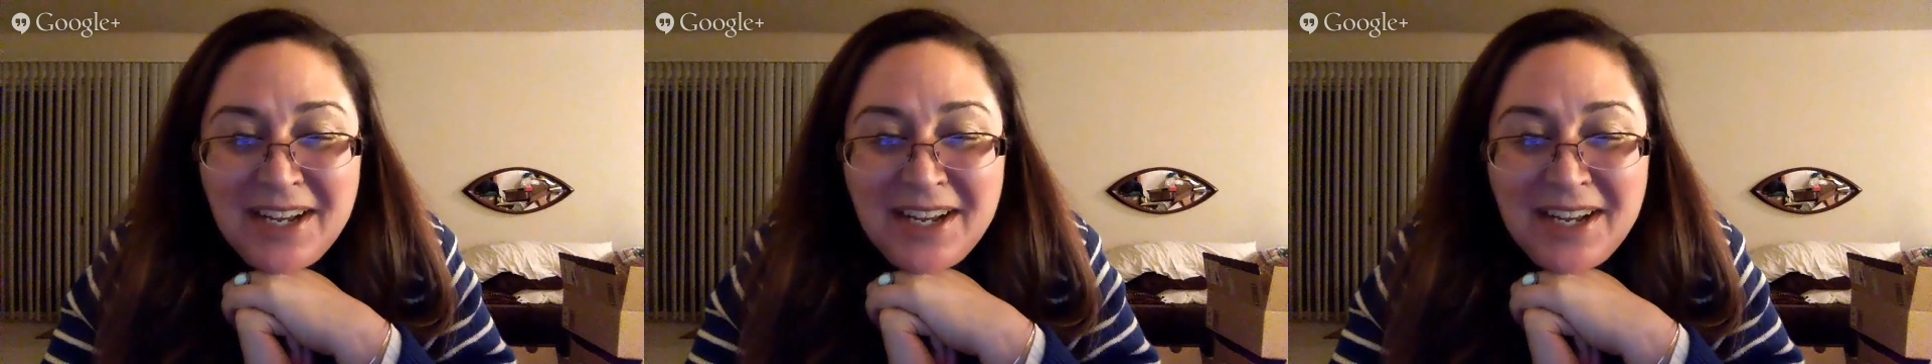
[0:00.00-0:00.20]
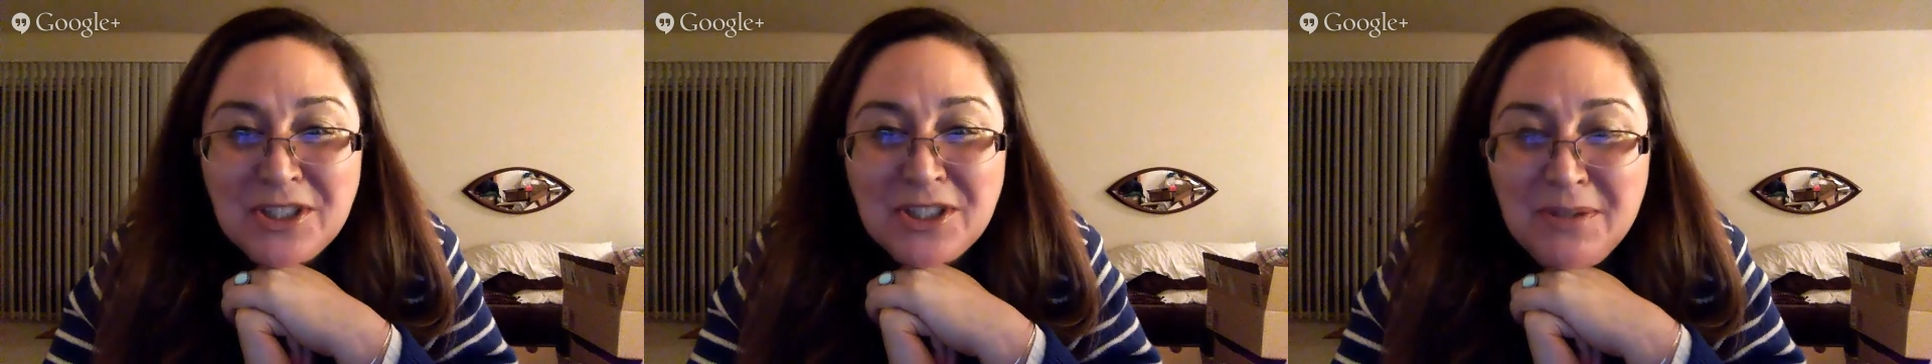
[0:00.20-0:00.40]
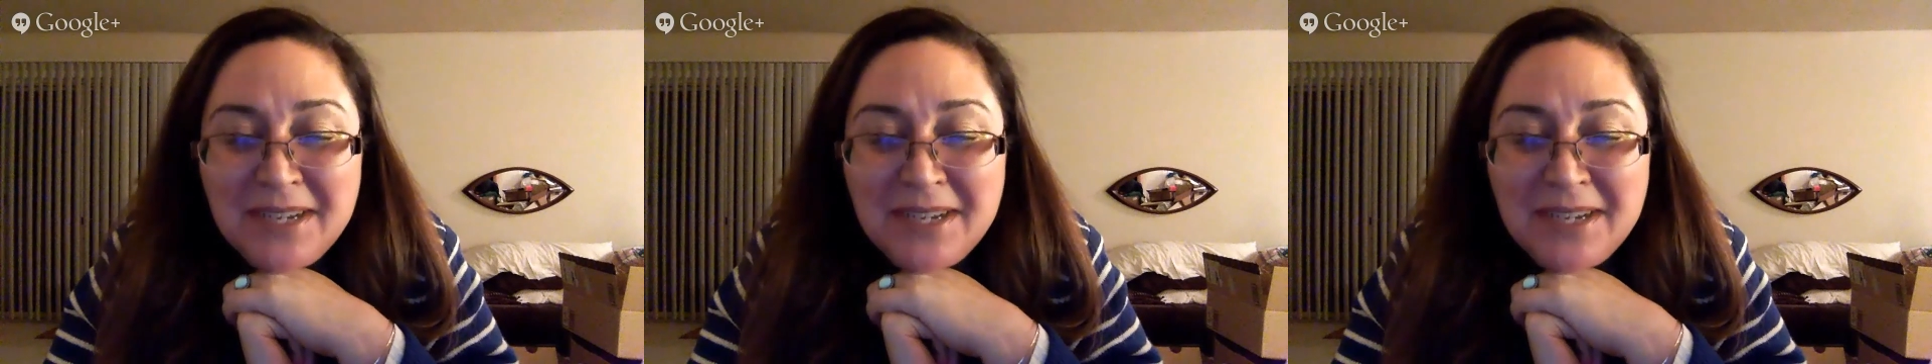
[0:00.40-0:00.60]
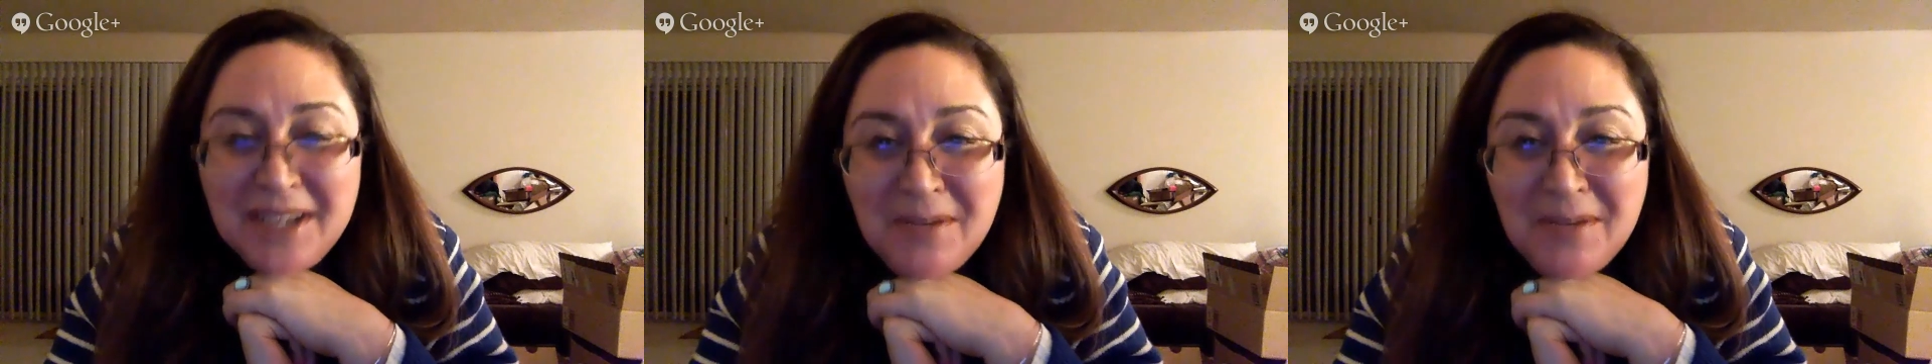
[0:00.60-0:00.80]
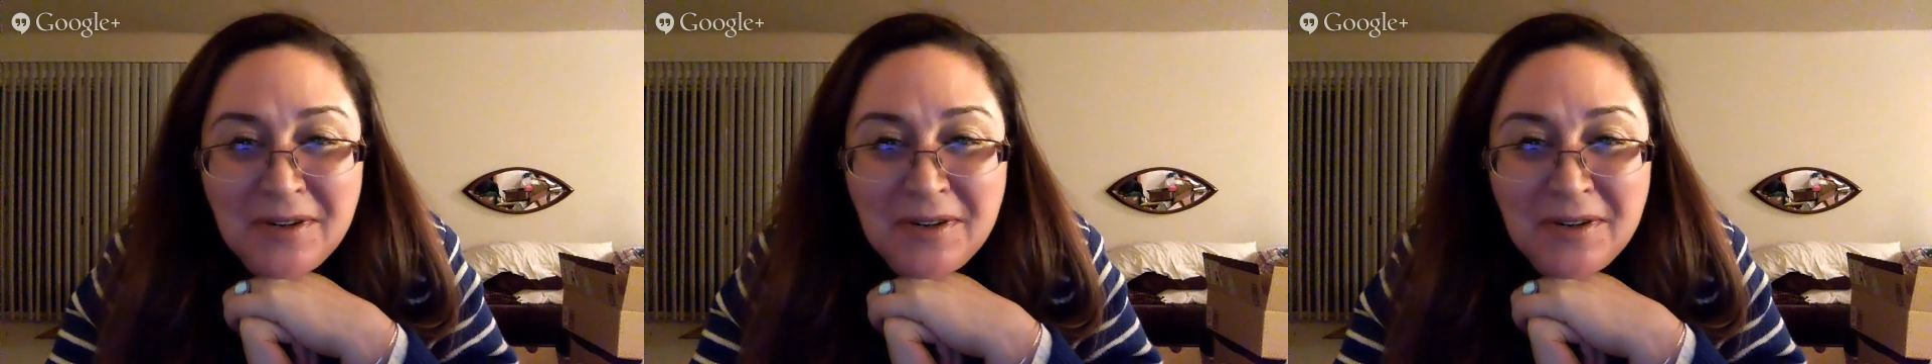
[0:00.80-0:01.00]
I wish you were my
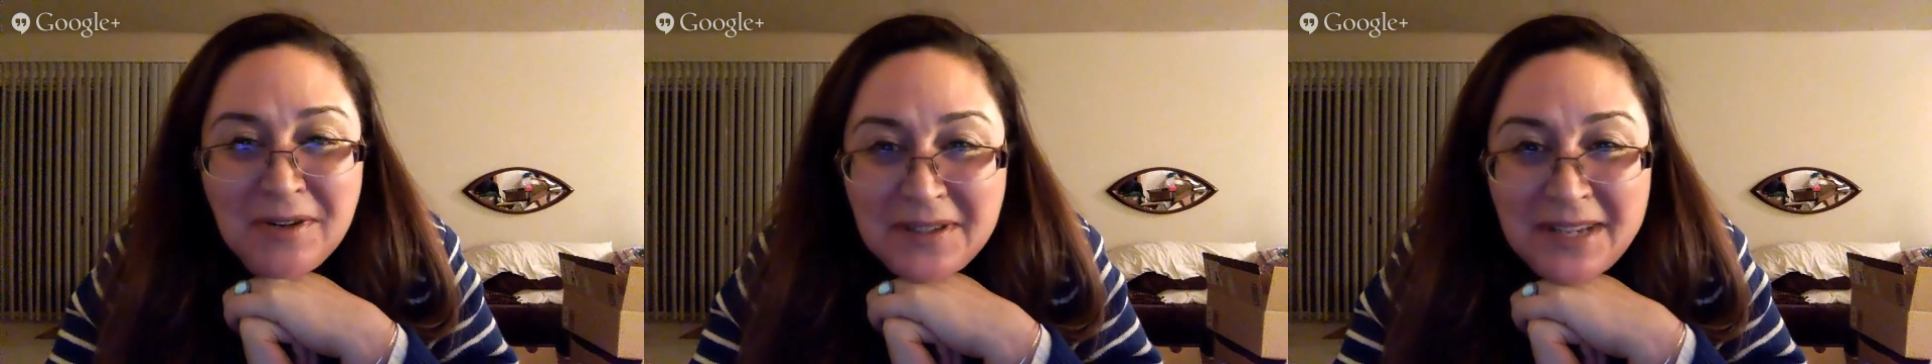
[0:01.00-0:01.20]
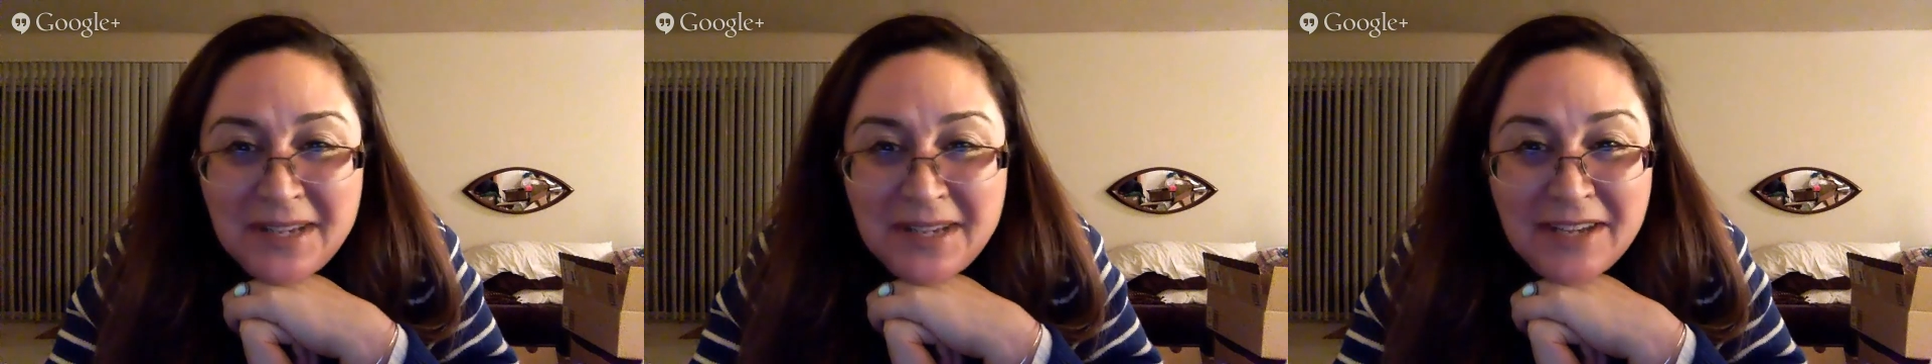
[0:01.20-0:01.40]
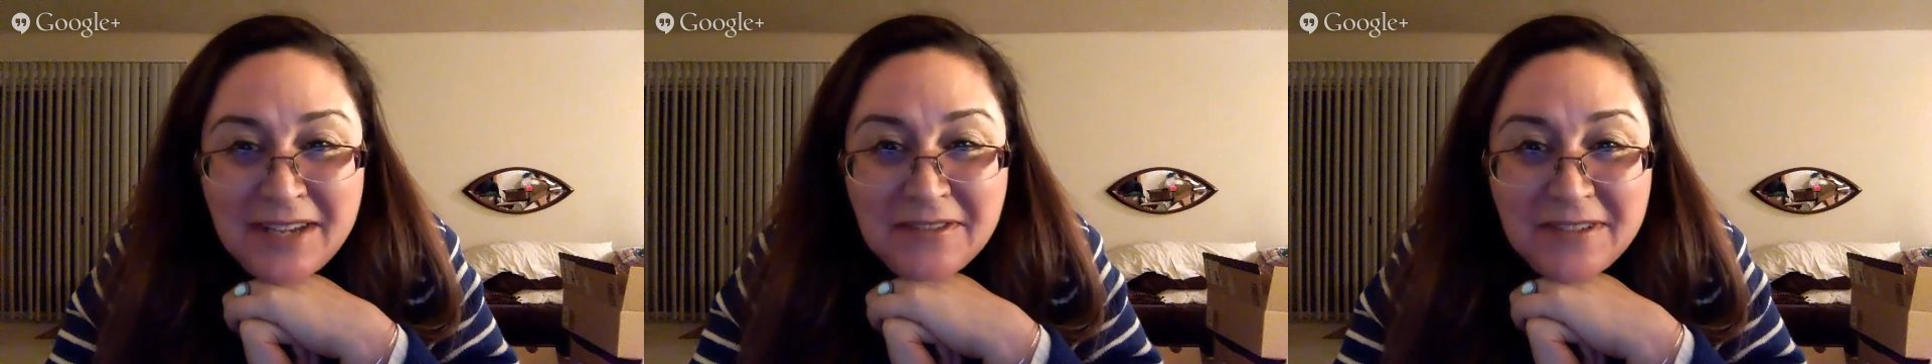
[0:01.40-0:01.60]
neighbor in real life.